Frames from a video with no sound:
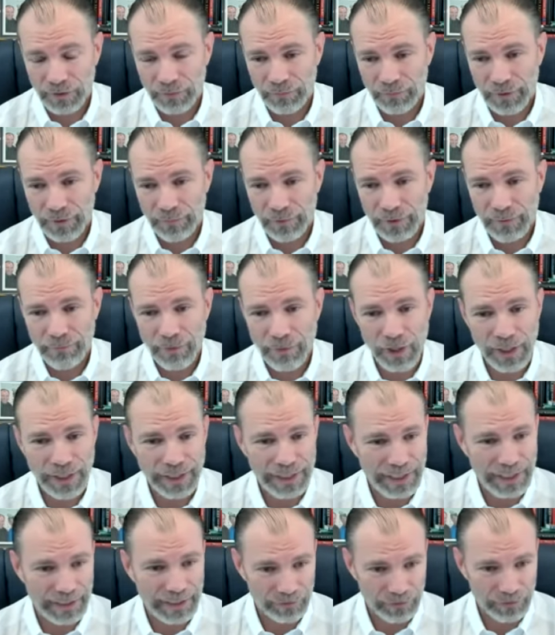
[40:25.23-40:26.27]
people are buying
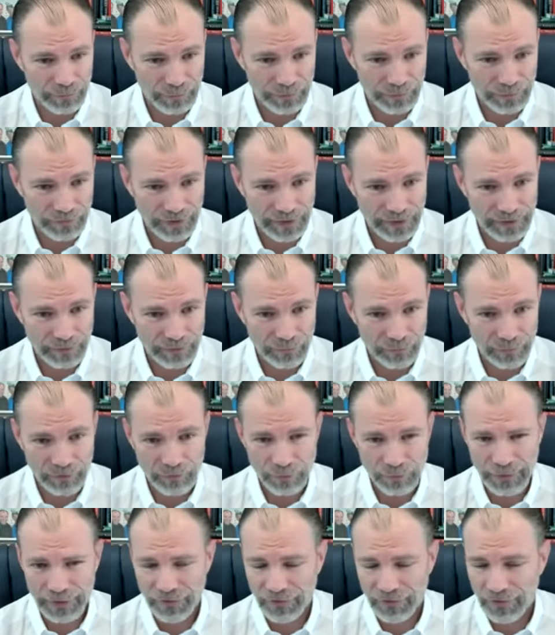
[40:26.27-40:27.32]
100%, which
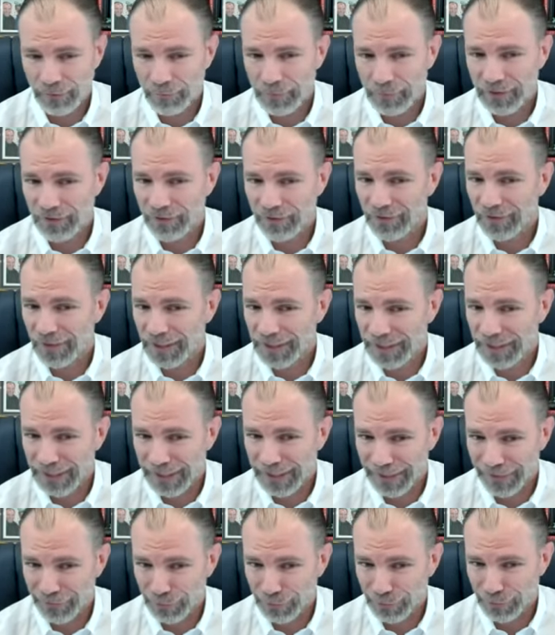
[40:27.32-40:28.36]
means somebody's selling
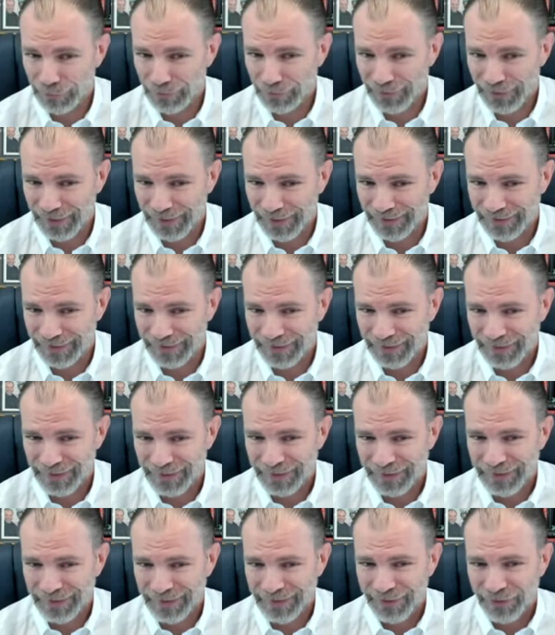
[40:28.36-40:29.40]
100%.
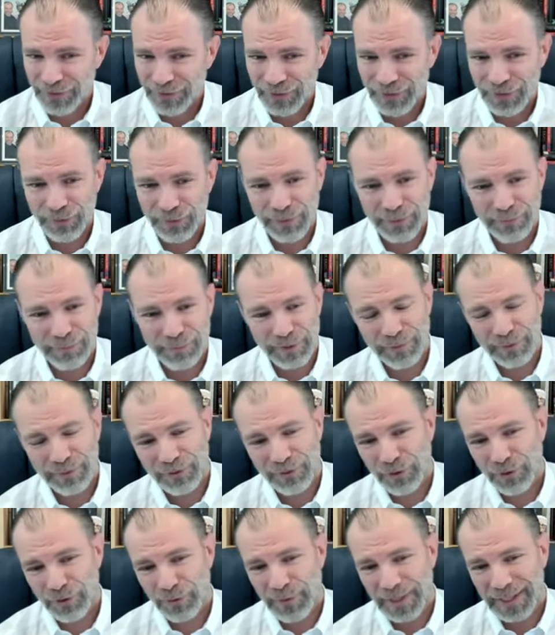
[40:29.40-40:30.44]
When people
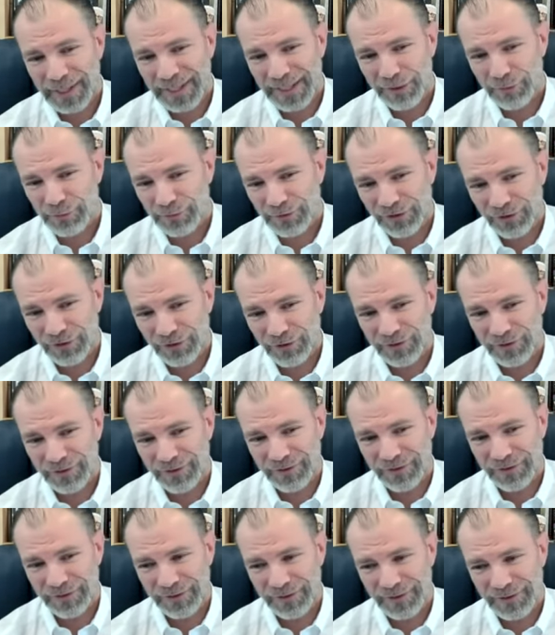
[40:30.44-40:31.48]
talk about
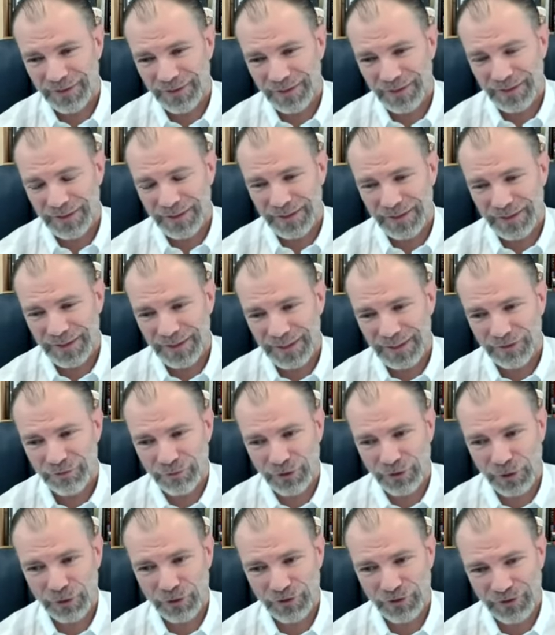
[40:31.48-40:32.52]
acquisitions, they're
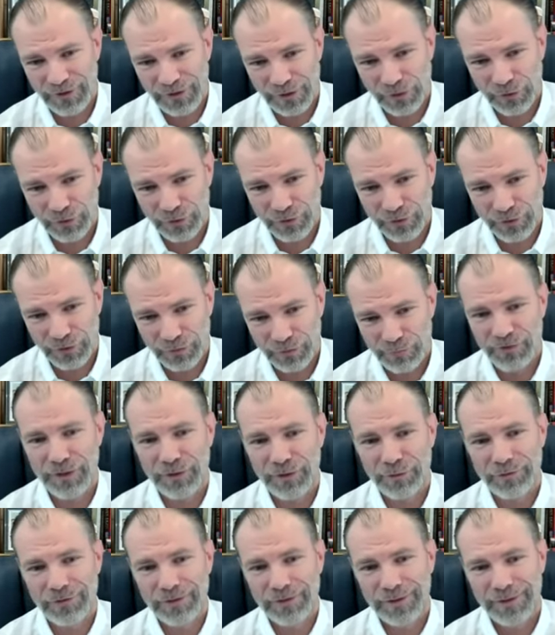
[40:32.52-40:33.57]
focusing on
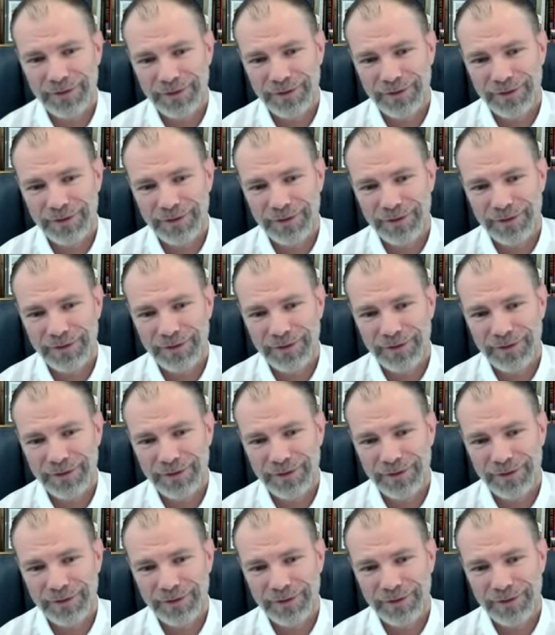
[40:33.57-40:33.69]
themselves,